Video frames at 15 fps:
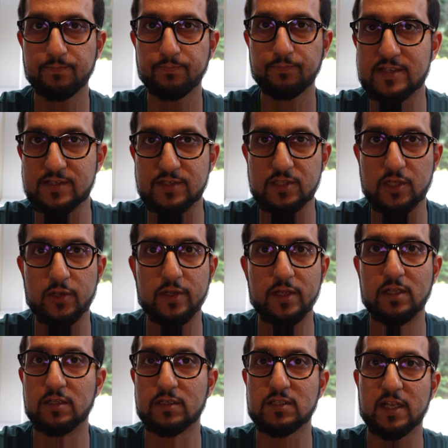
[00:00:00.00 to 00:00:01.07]
In essence though,
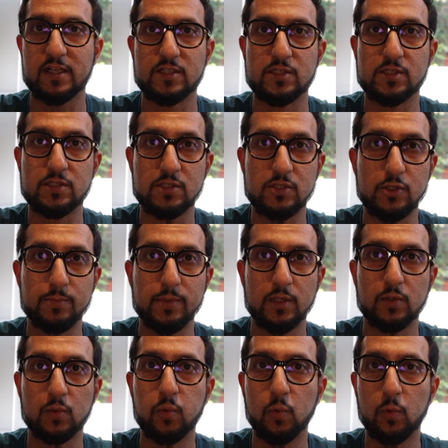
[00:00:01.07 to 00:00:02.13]
it looks like a super
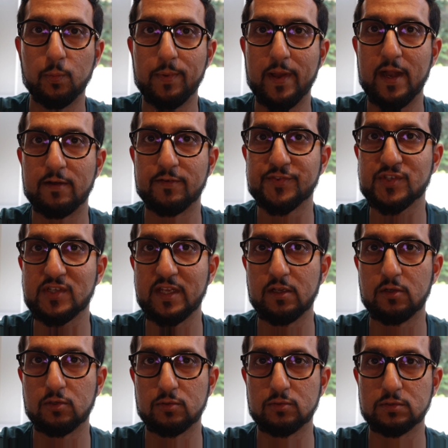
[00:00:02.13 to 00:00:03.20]
cool pair of ski
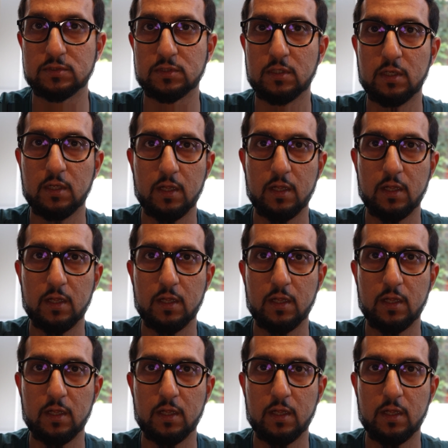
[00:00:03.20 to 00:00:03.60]
goggles